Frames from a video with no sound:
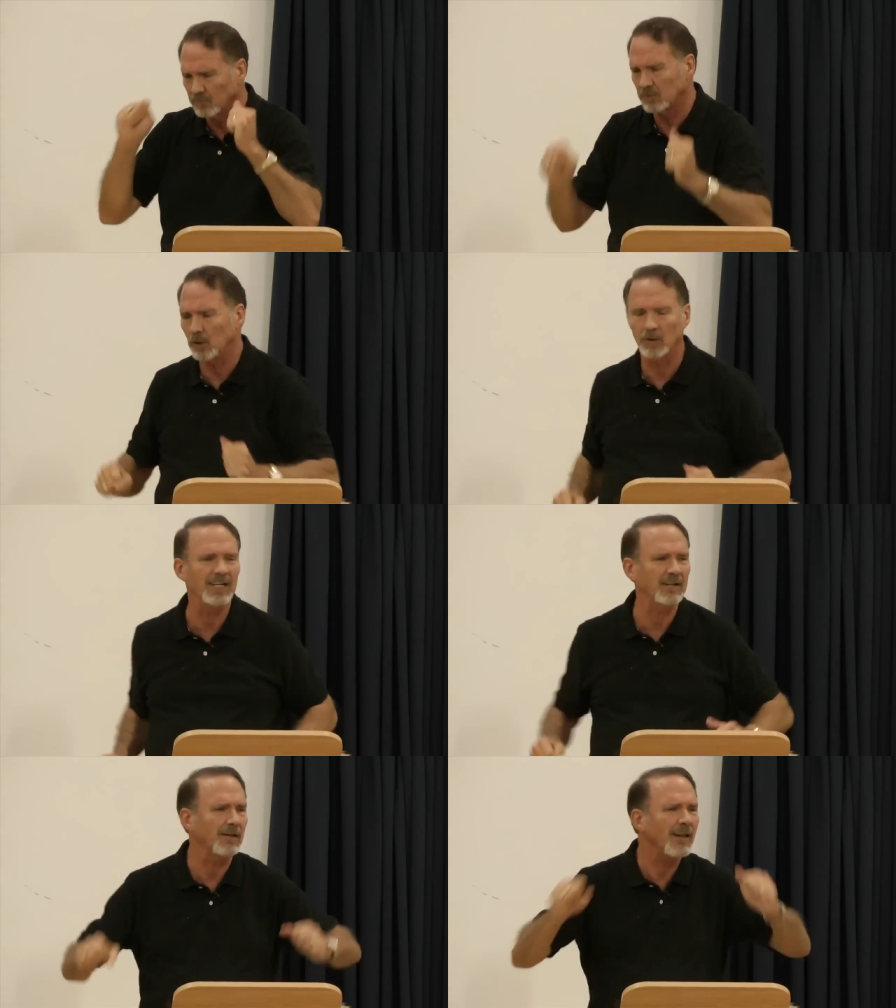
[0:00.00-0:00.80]
you know,
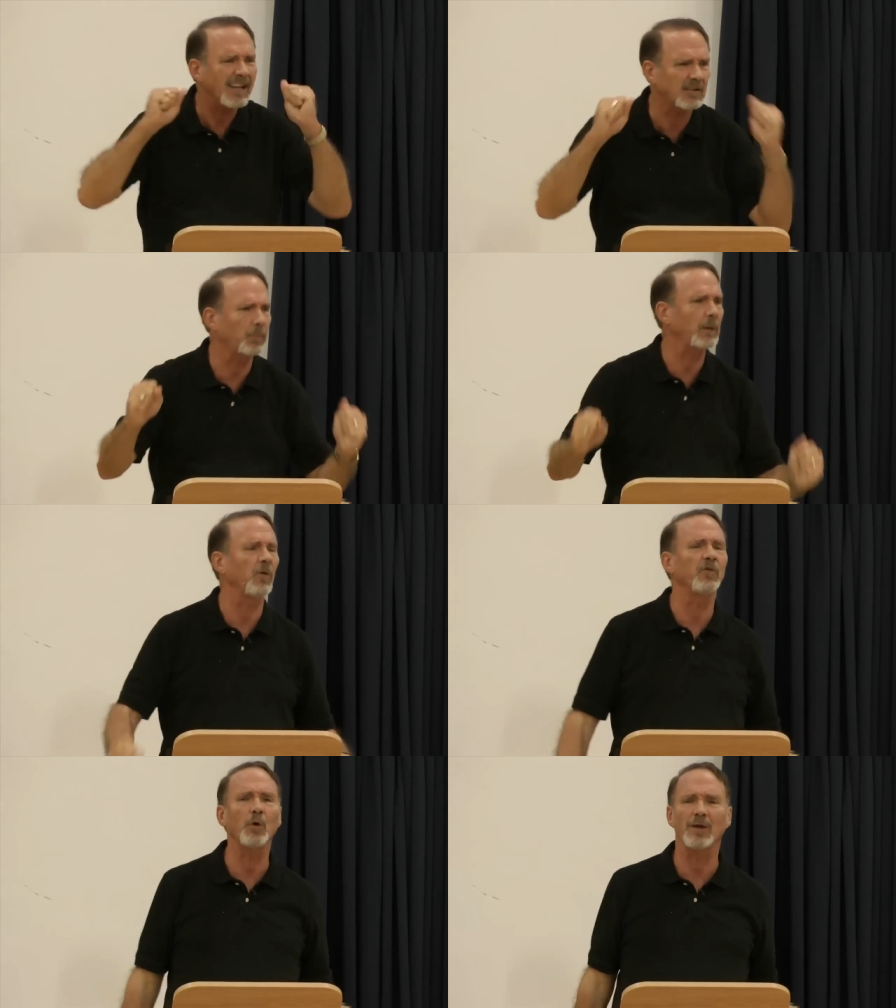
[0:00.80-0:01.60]
get lots of
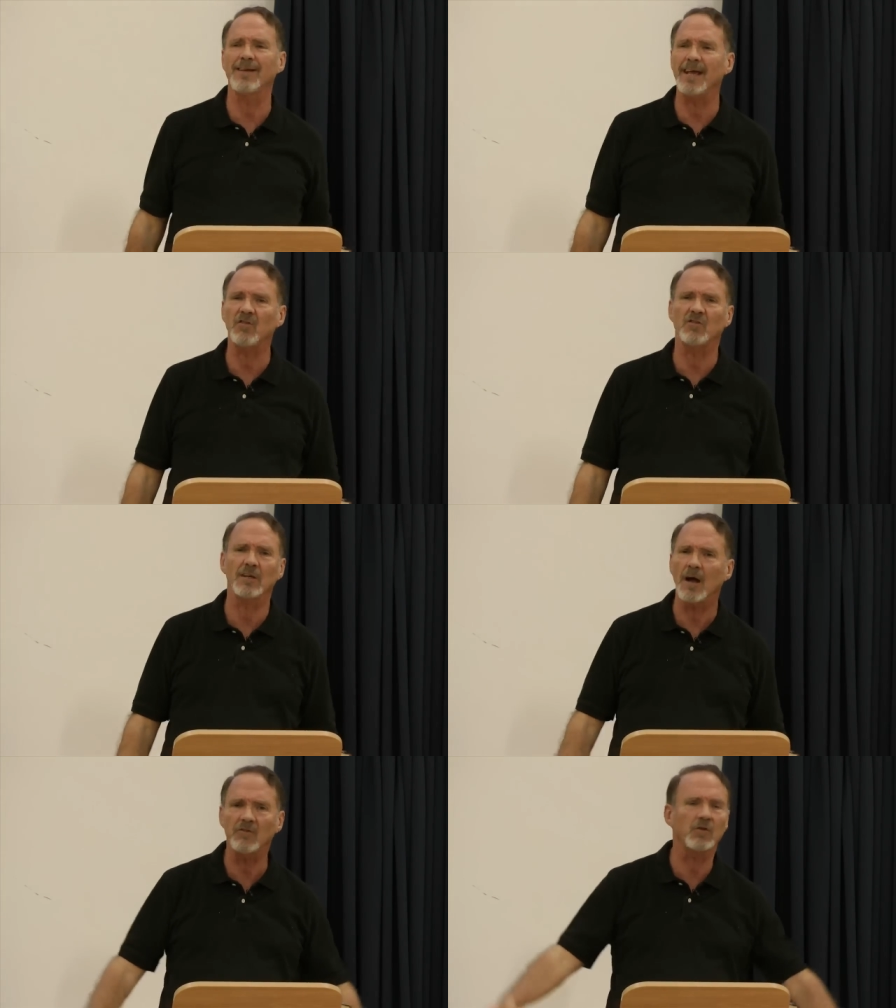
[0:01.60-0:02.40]
people voting yes,
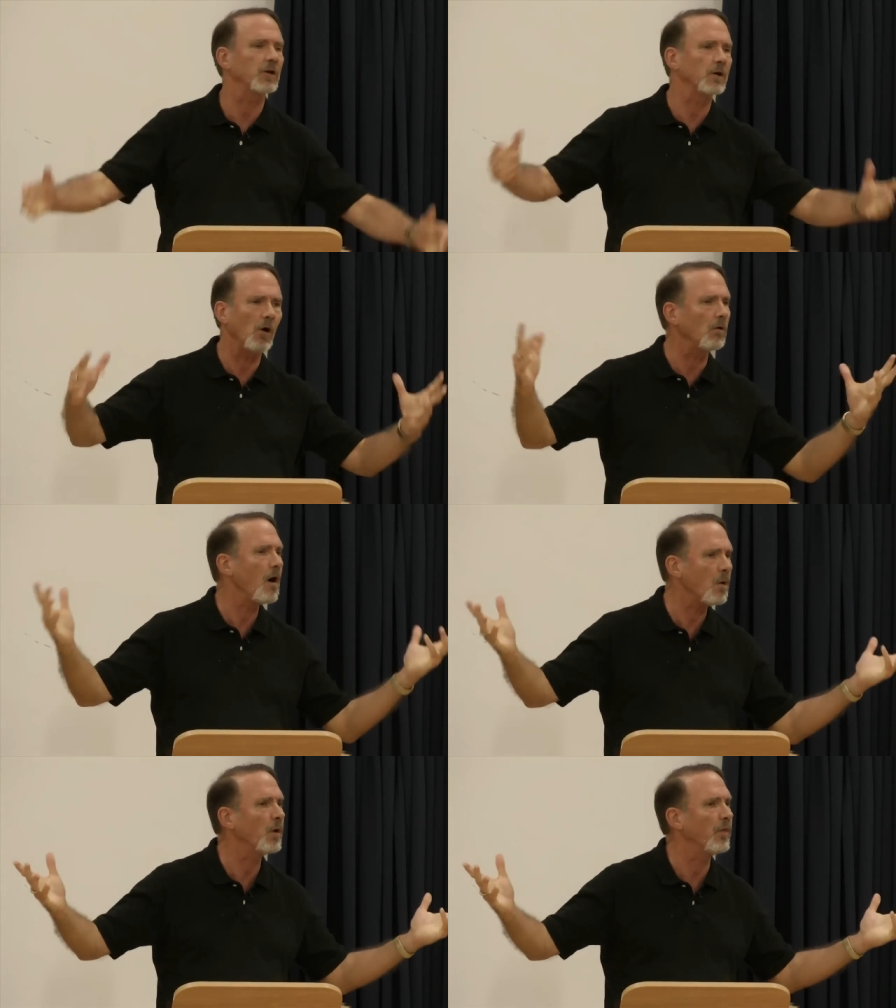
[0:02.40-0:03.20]
that God's going to go
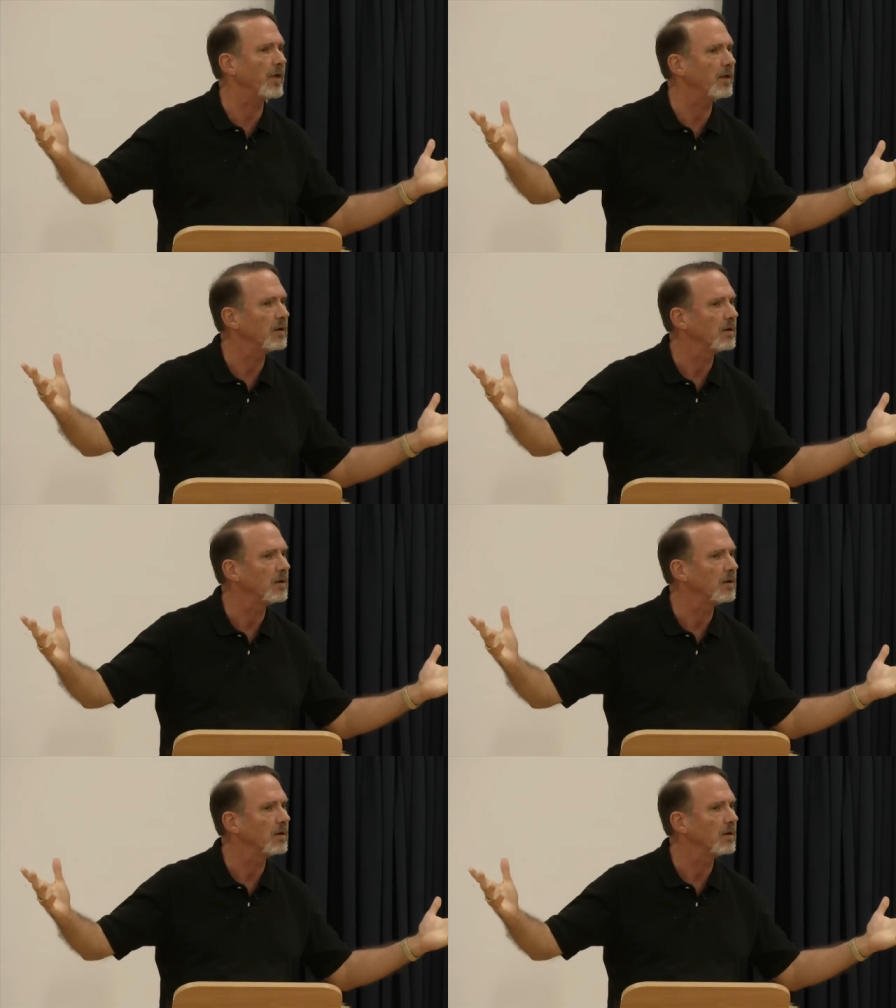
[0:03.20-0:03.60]
along with it.